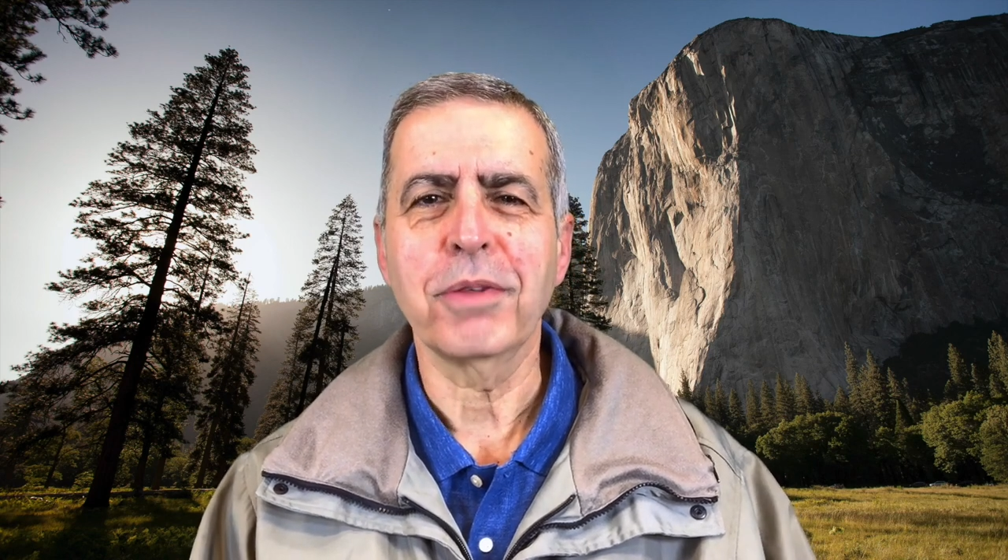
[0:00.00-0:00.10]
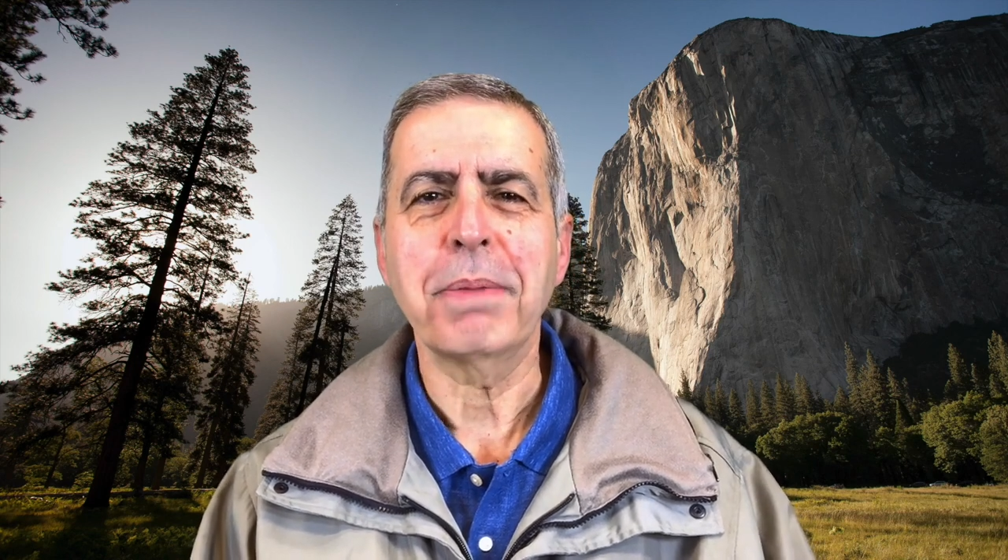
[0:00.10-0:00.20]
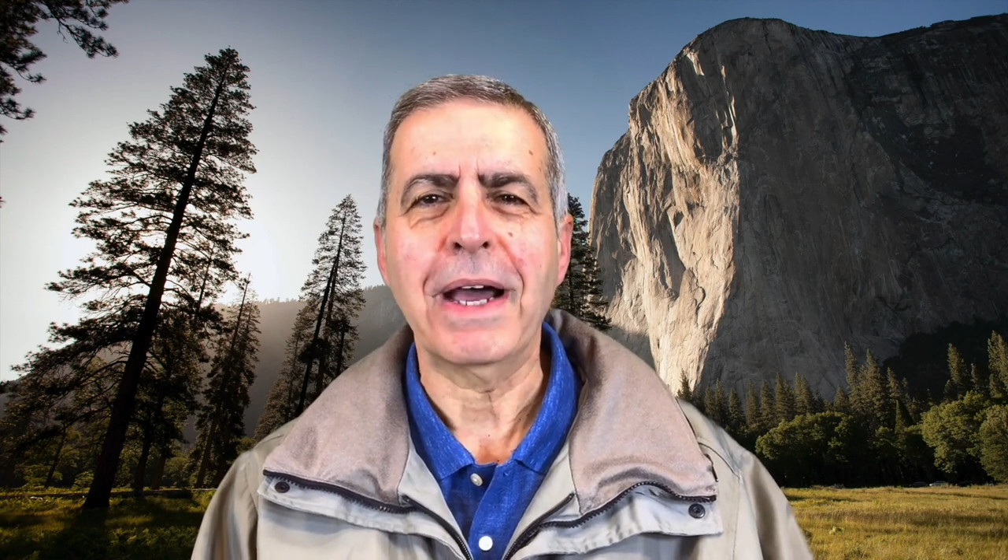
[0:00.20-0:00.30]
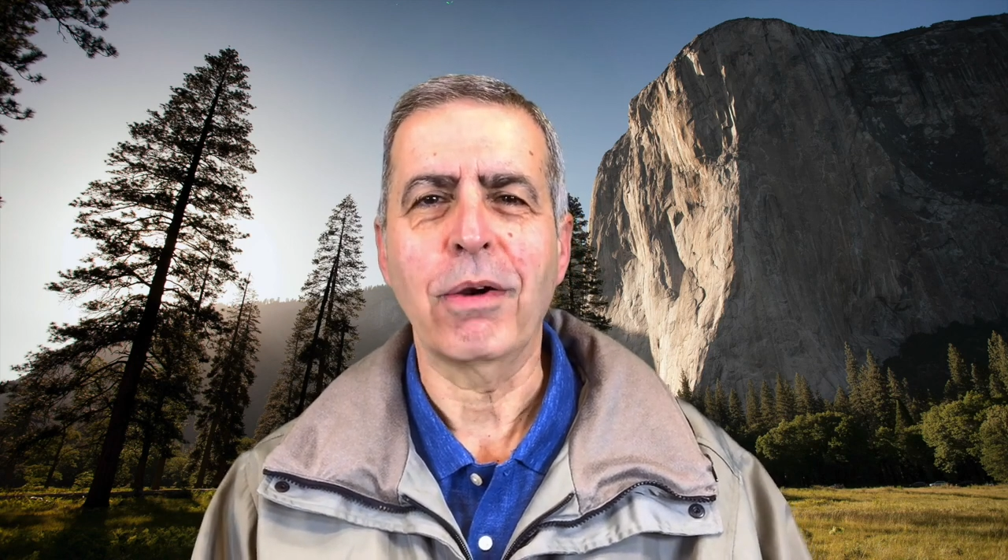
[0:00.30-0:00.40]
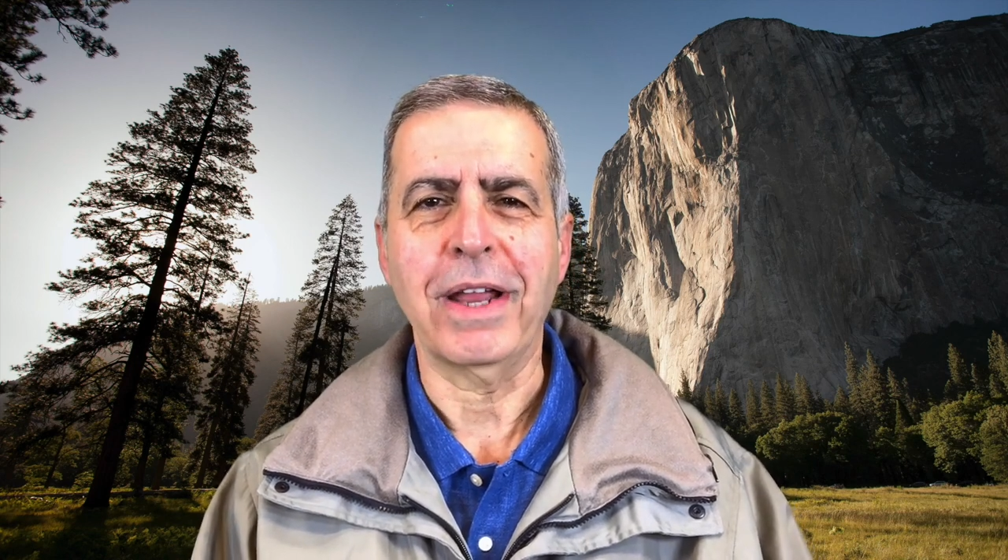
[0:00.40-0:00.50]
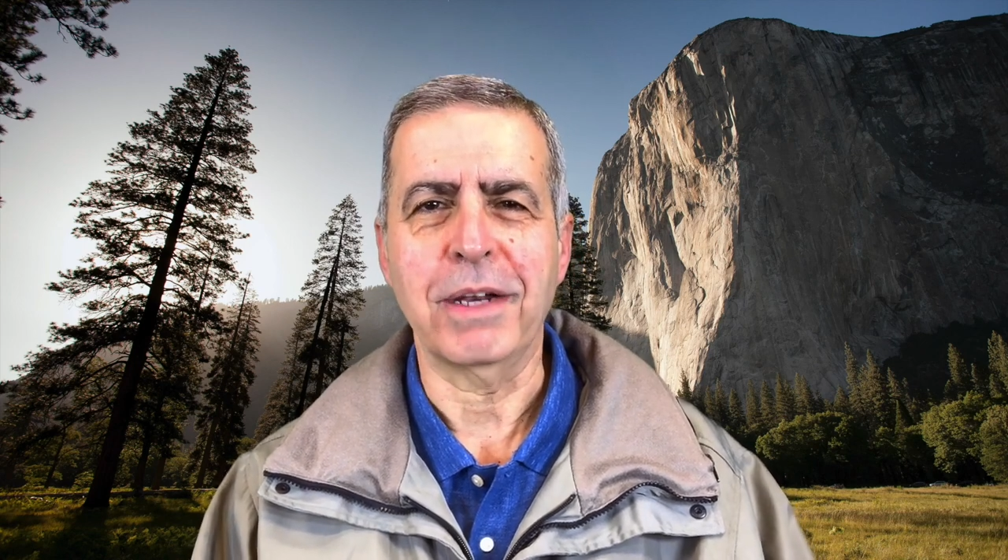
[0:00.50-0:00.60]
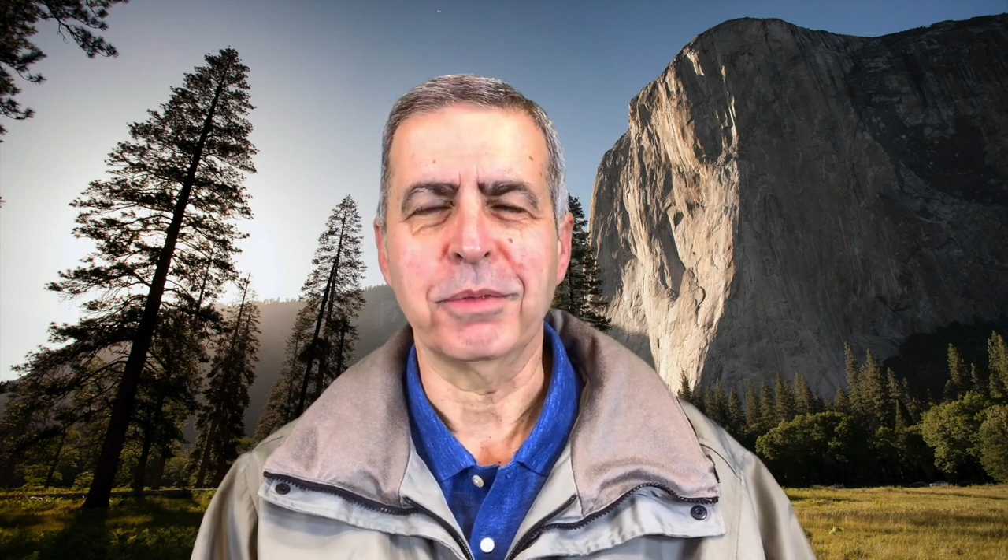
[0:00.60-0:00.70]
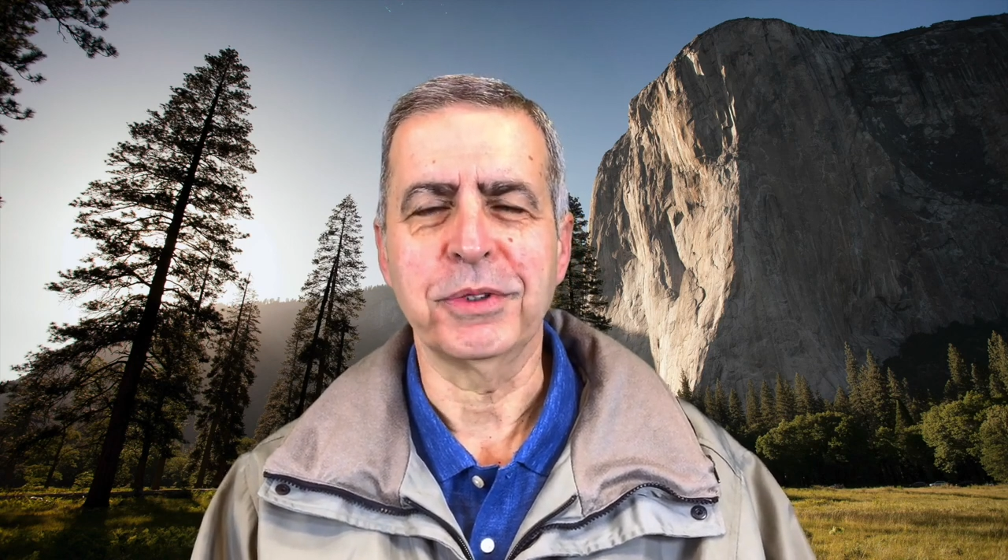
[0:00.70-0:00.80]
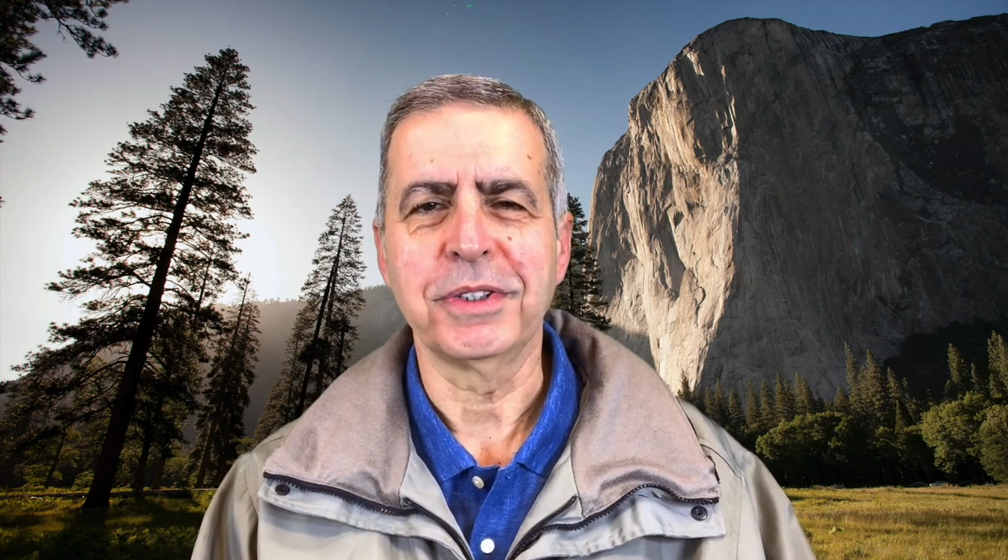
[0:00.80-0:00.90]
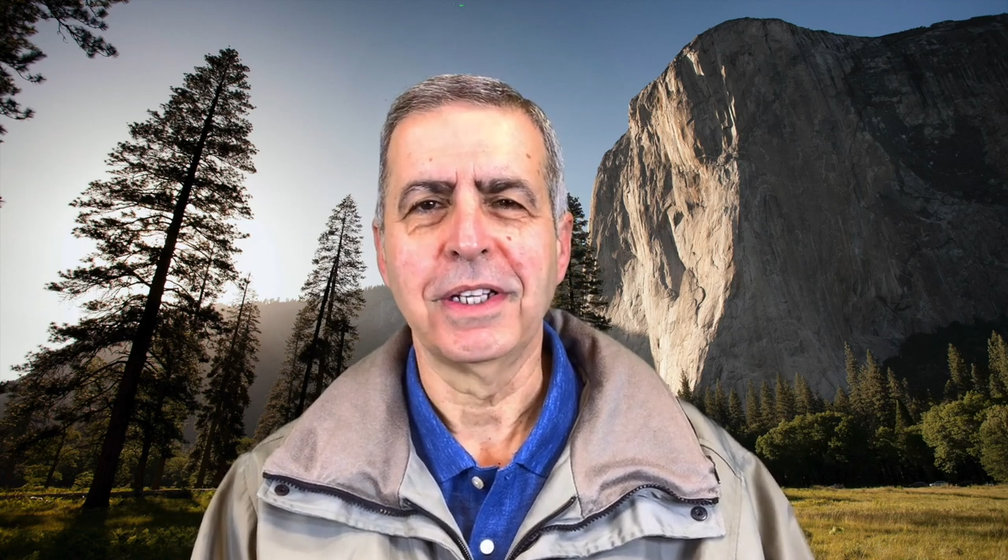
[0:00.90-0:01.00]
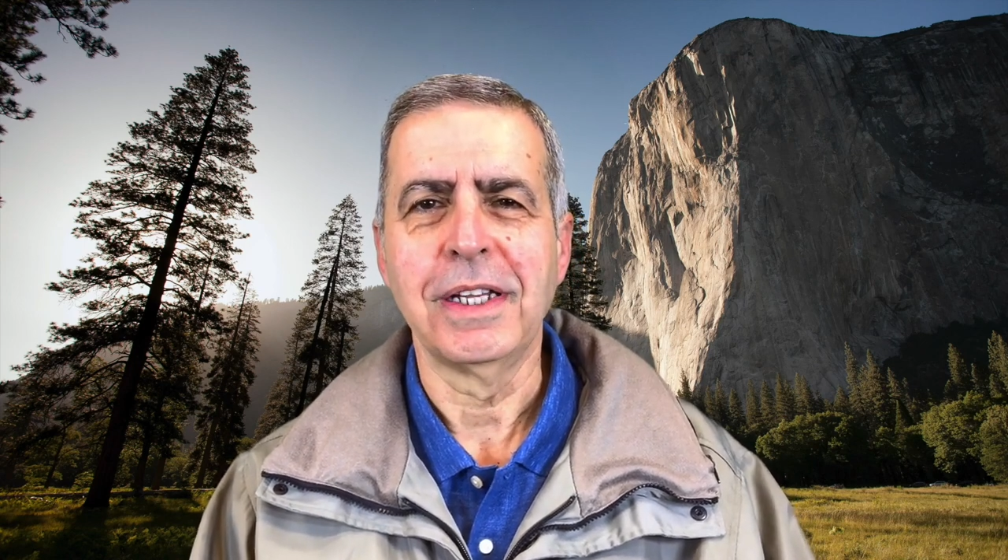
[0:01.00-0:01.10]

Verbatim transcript: of Power Animals.